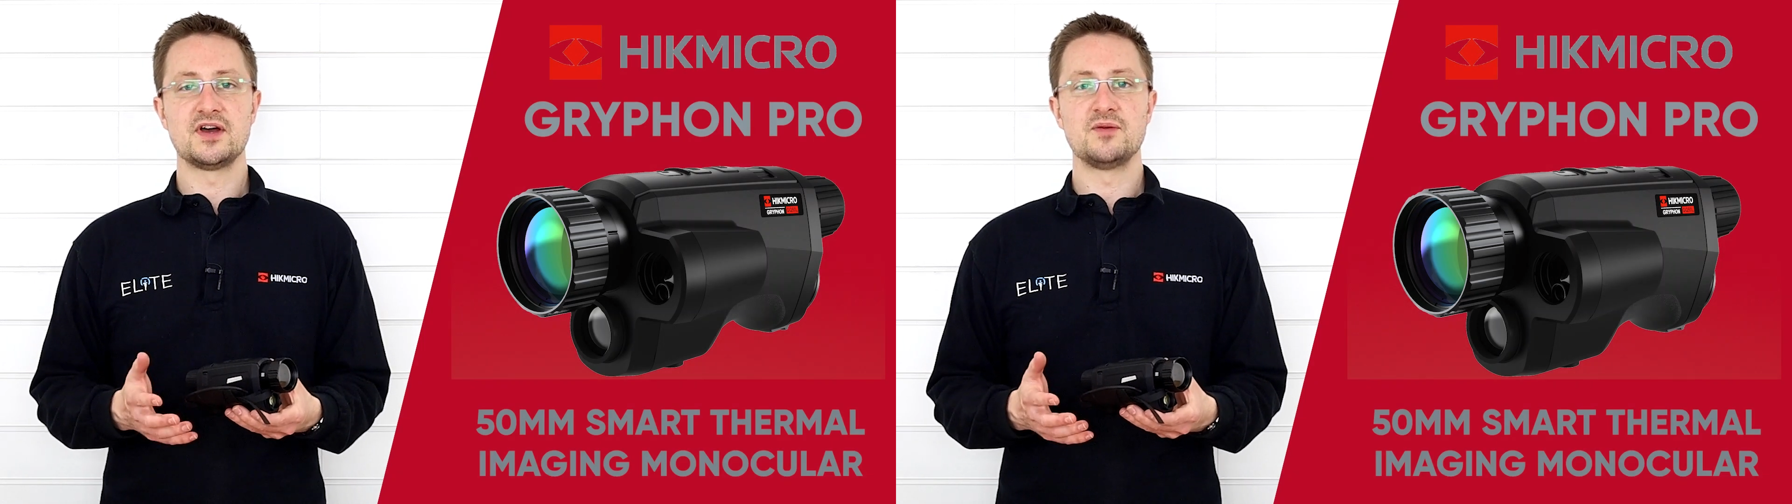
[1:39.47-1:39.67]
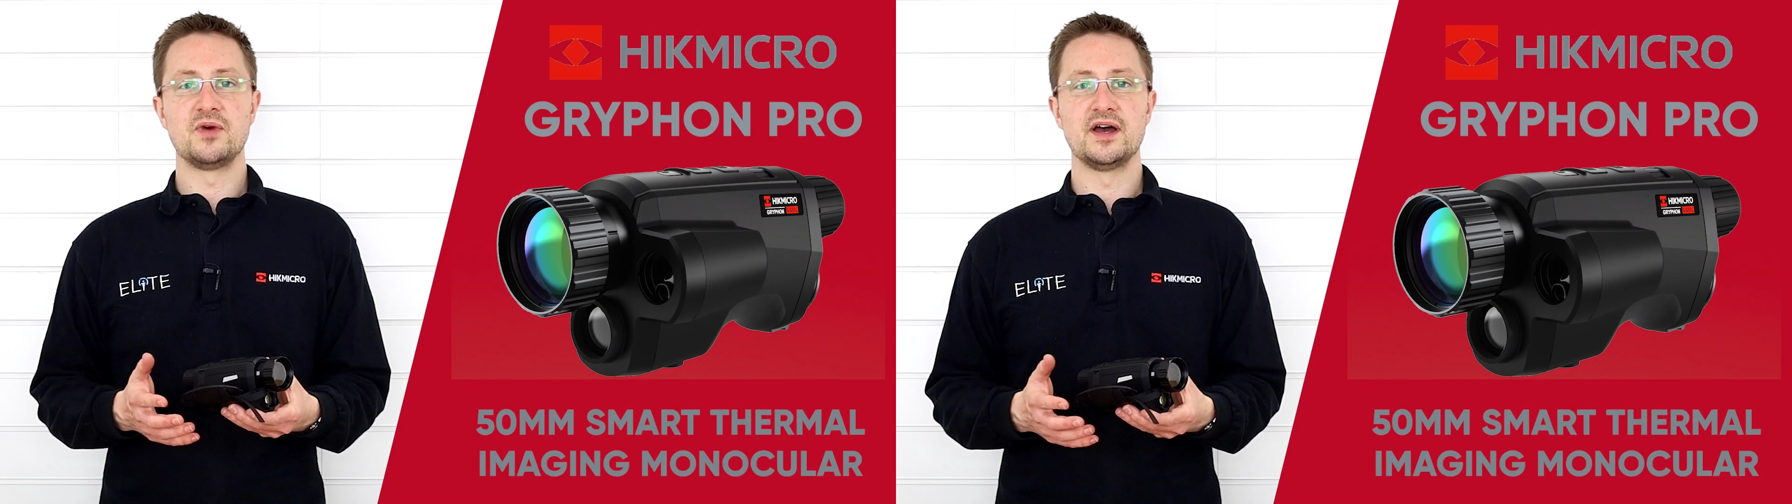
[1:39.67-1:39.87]

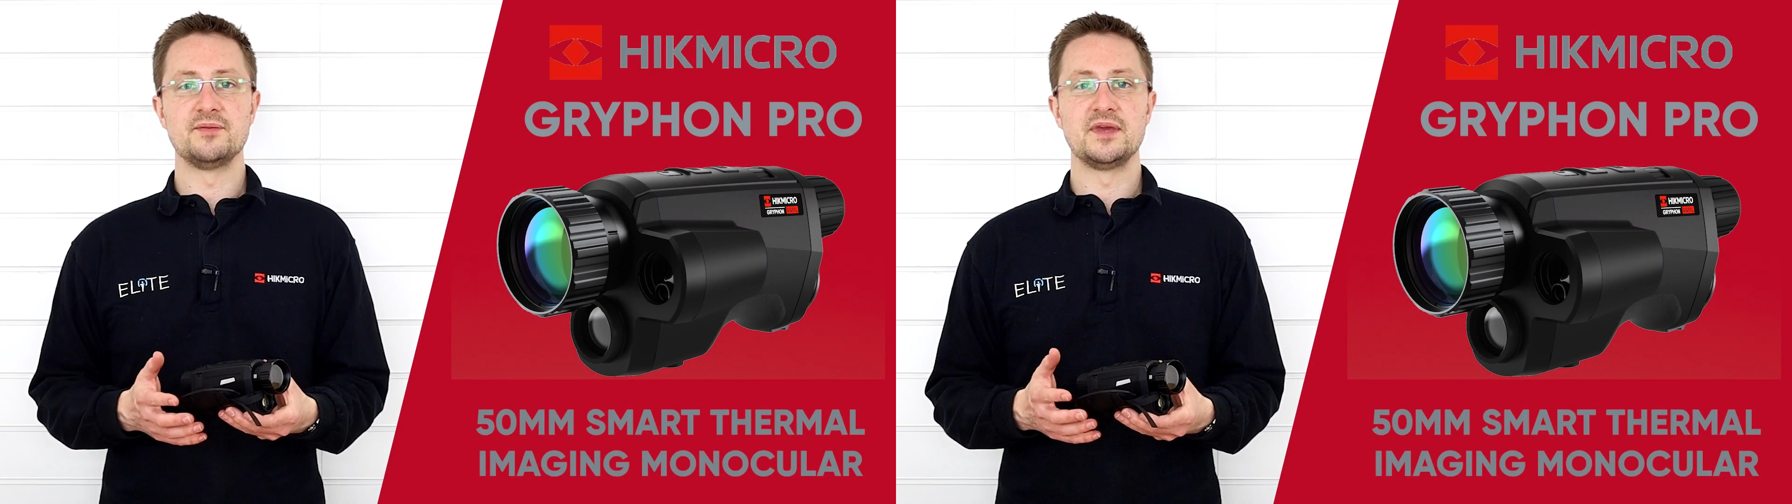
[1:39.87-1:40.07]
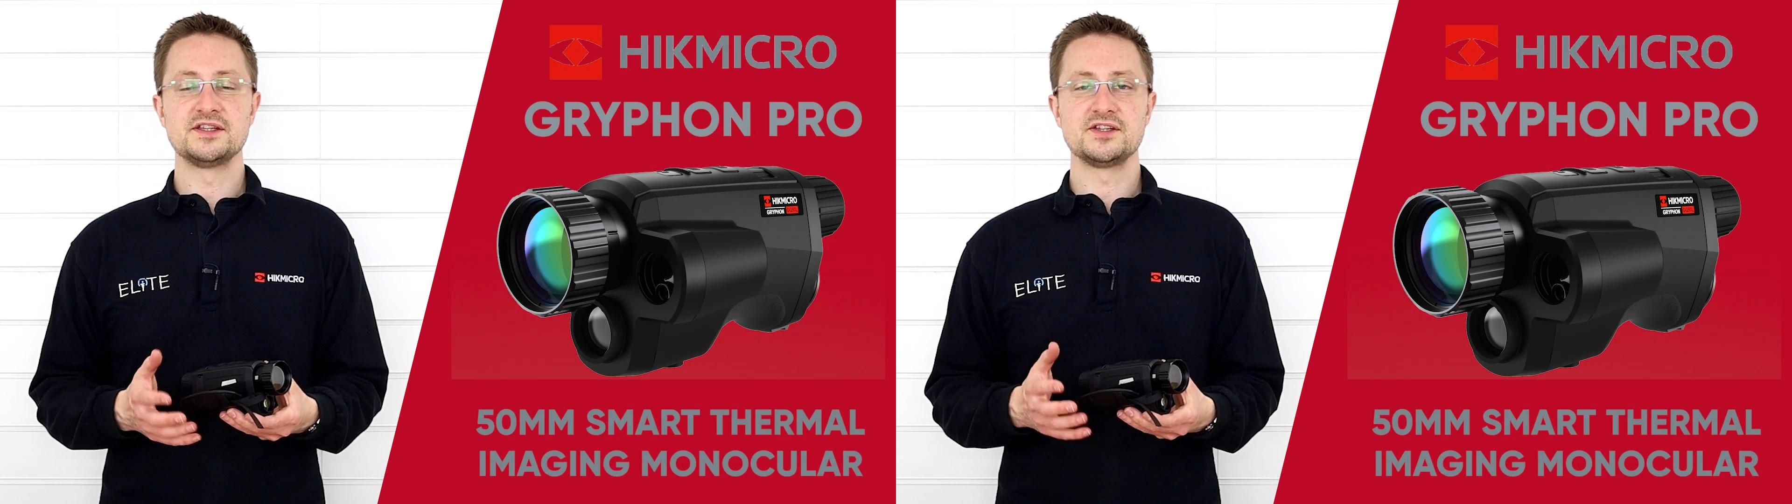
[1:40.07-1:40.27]

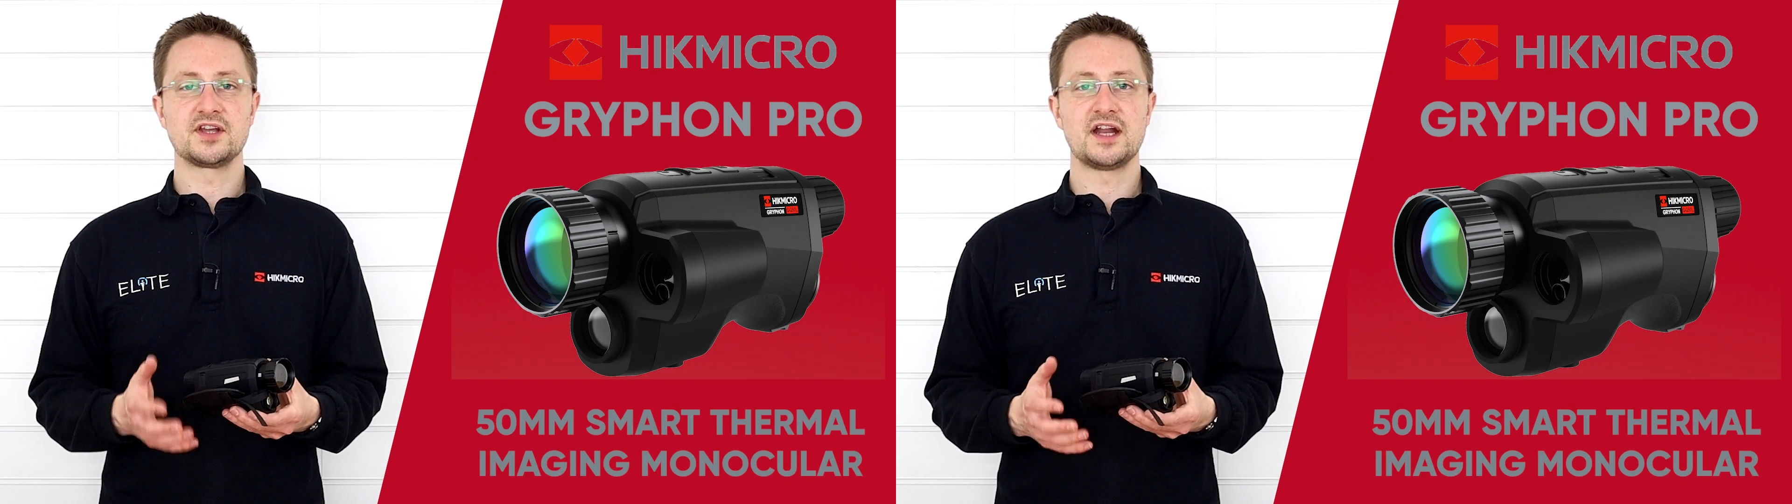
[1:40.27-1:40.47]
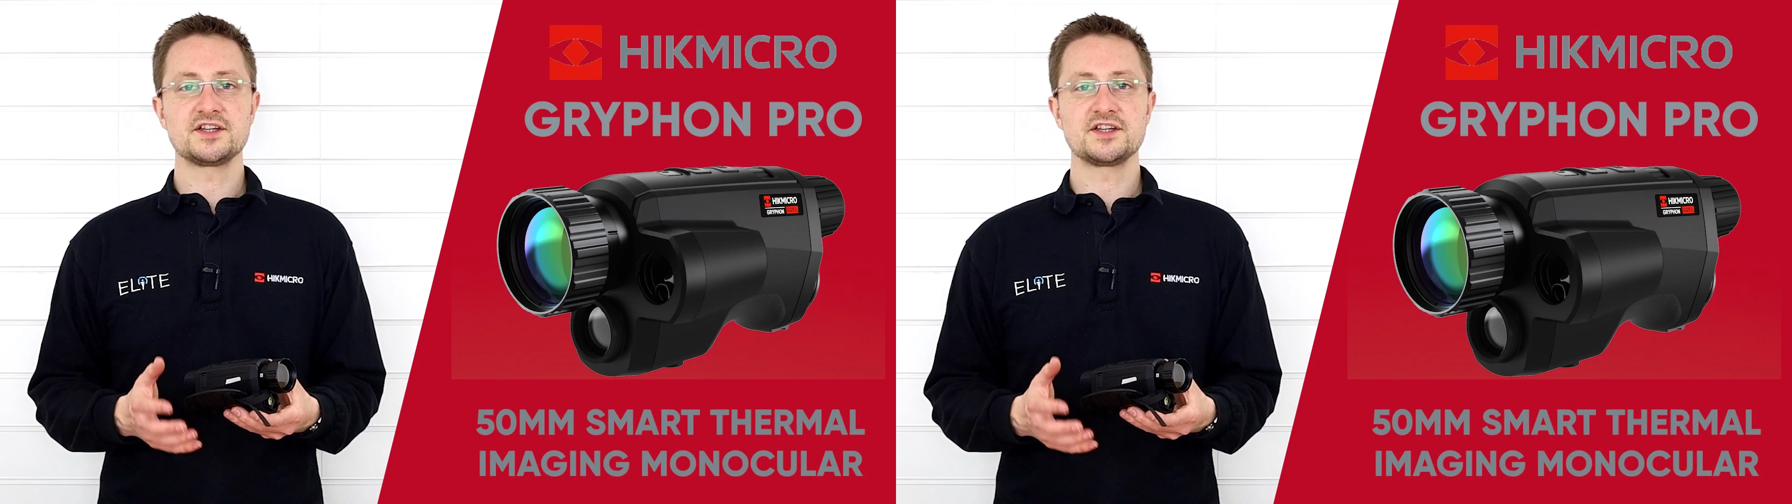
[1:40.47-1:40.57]
firmware means you can